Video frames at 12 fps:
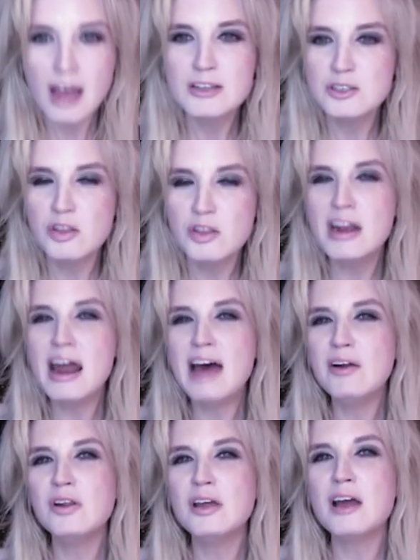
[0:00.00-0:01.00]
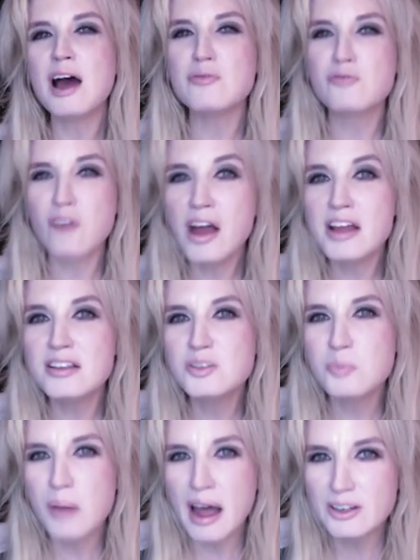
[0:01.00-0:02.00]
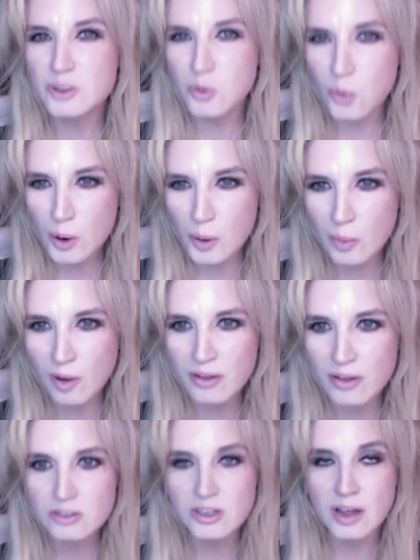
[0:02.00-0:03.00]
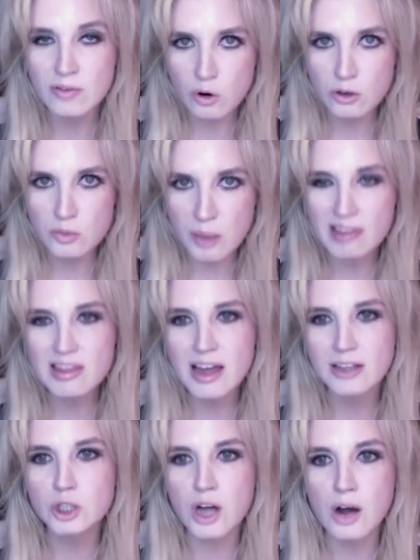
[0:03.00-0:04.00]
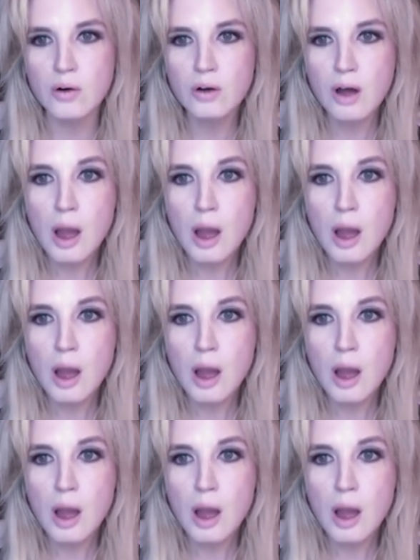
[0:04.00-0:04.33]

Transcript: So they not only got Friends back to Warner Brothers, they of course made that show,